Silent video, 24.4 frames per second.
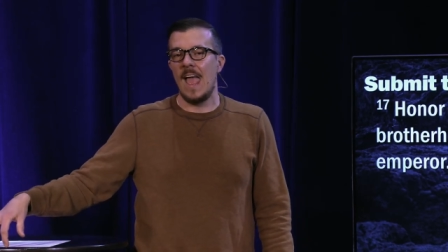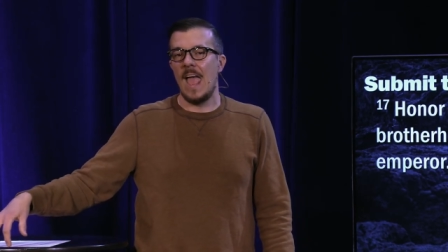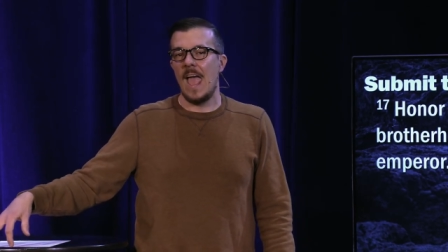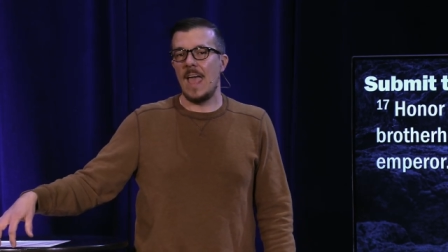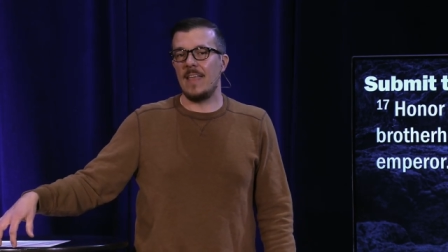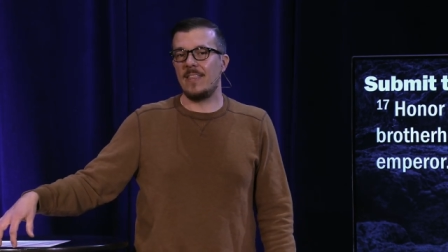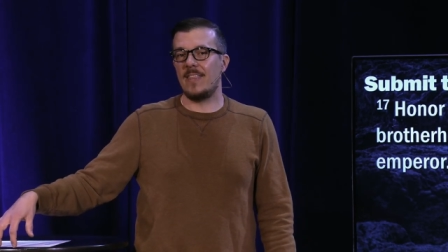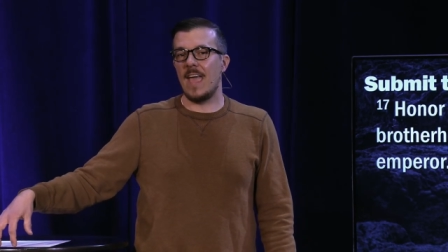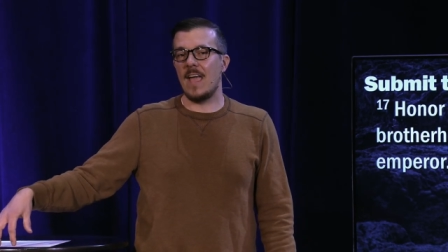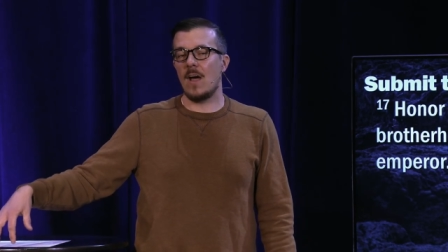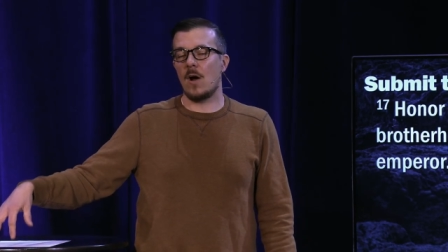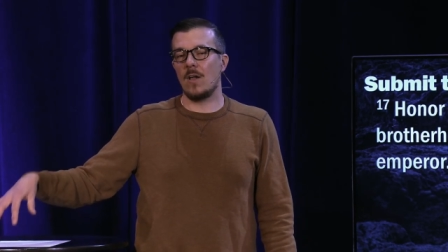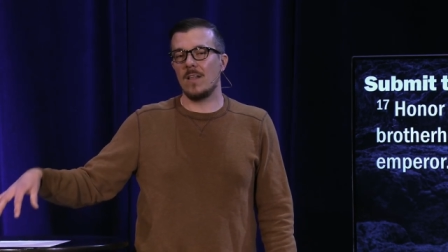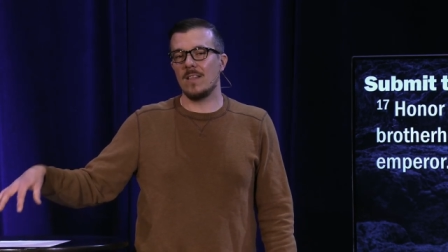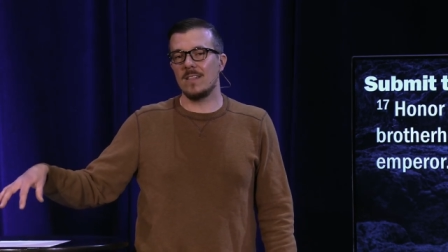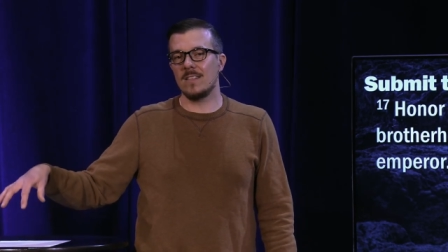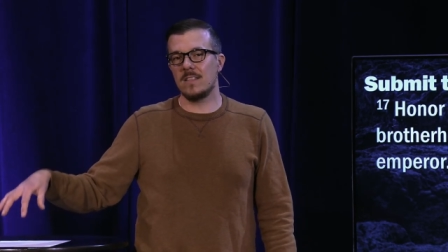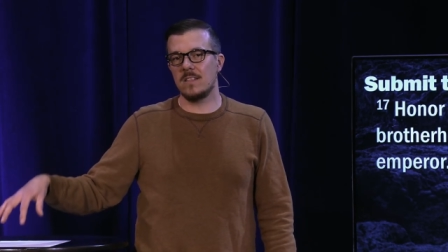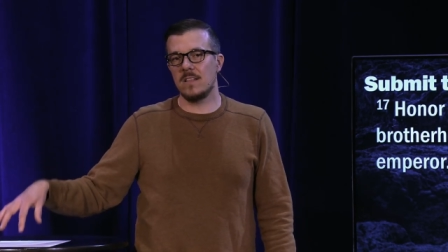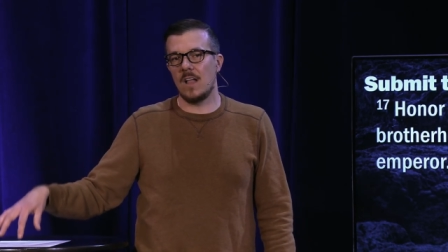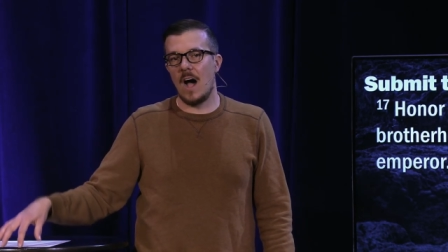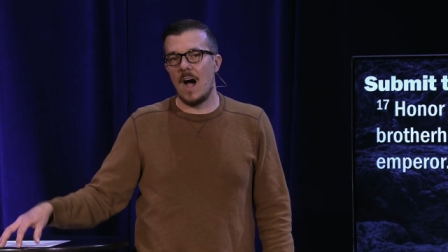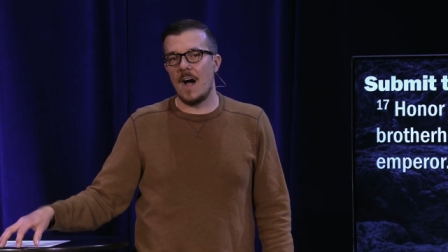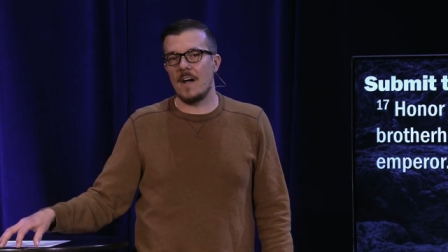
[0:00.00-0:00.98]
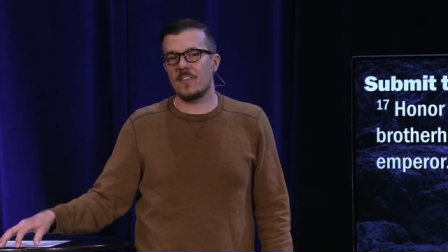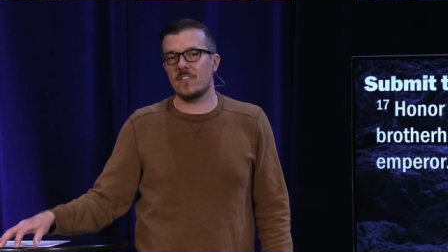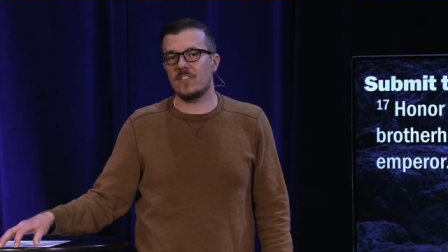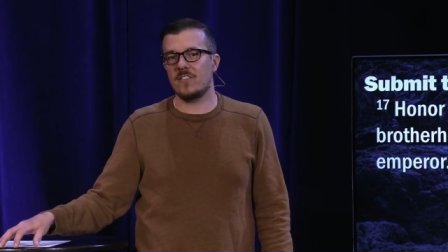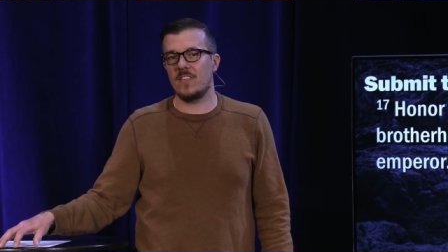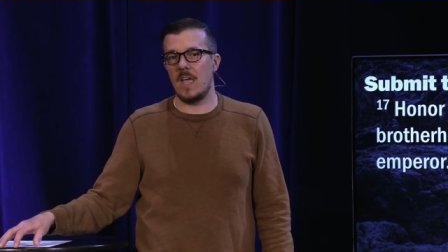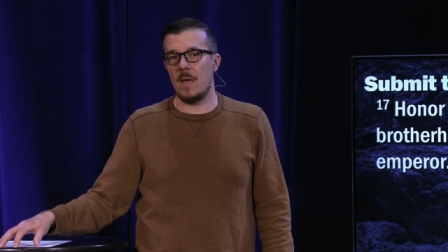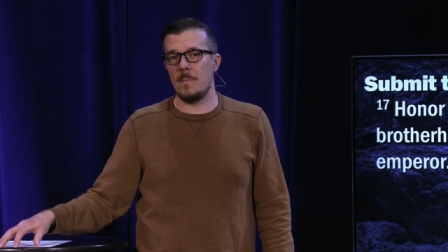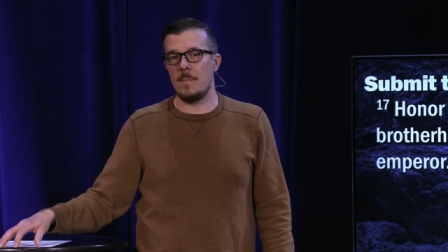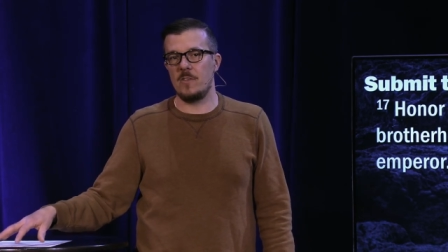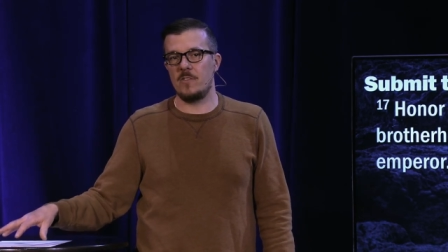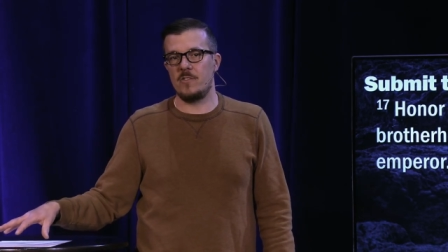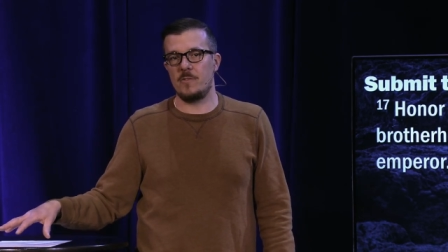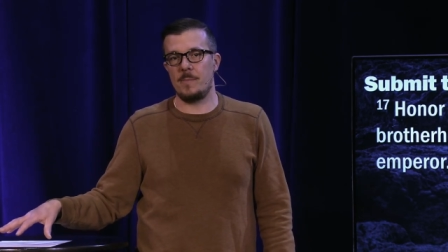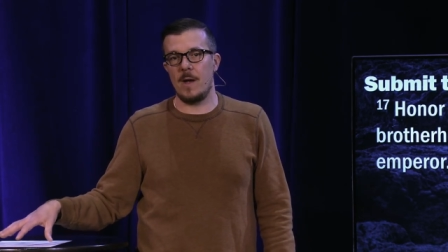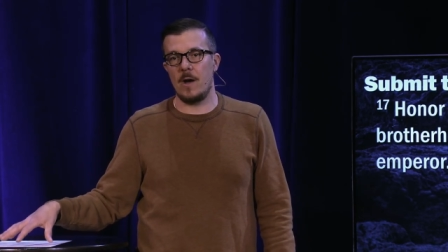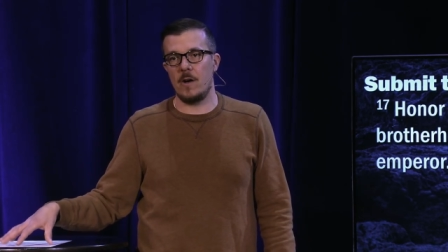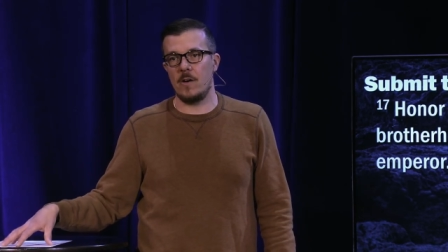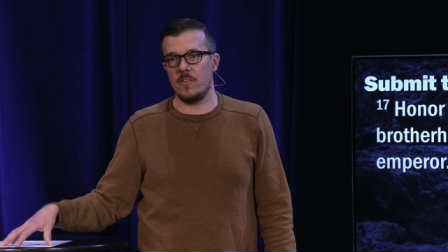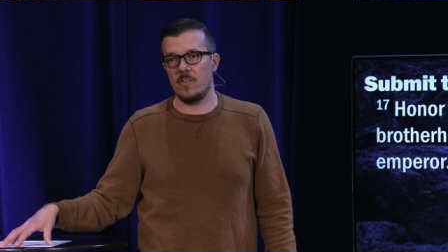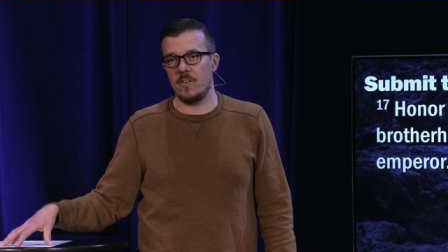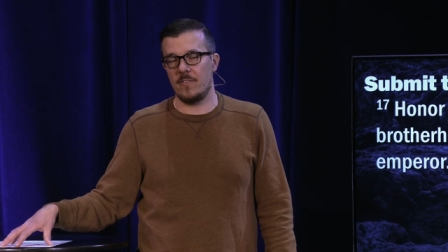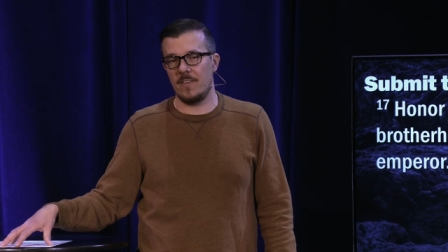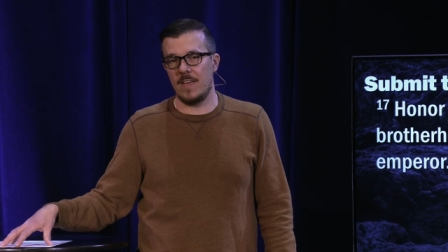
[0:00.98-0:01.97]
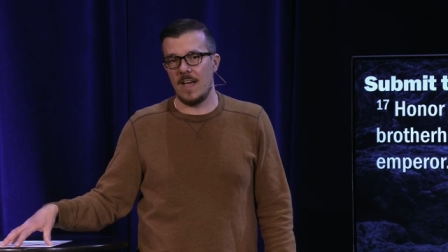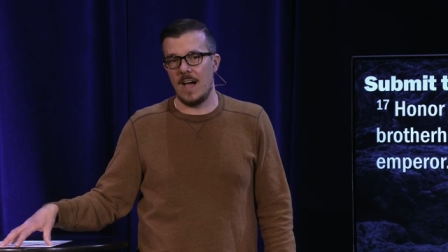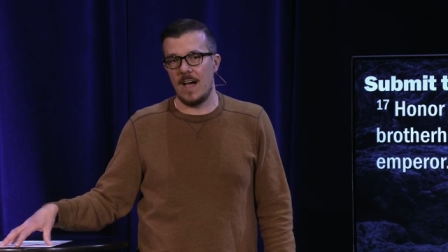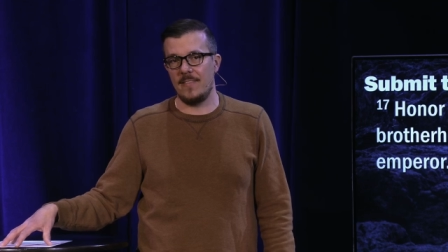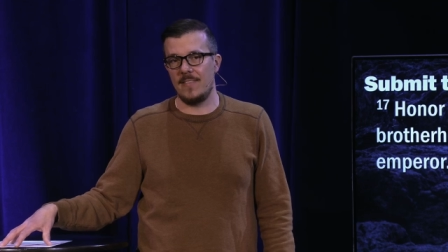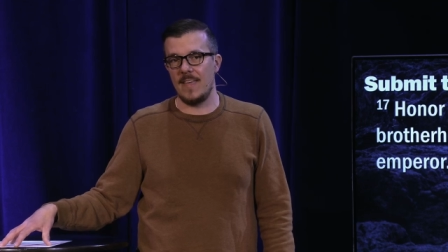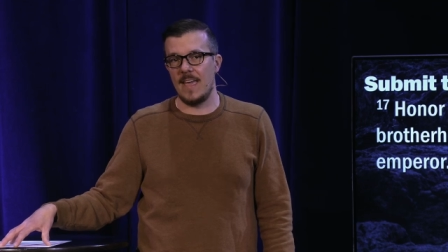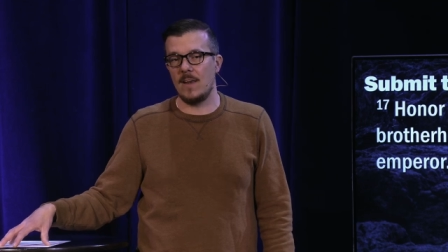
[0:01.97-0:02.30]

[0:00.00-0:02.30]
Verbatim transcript: and they are lost image bearers of God.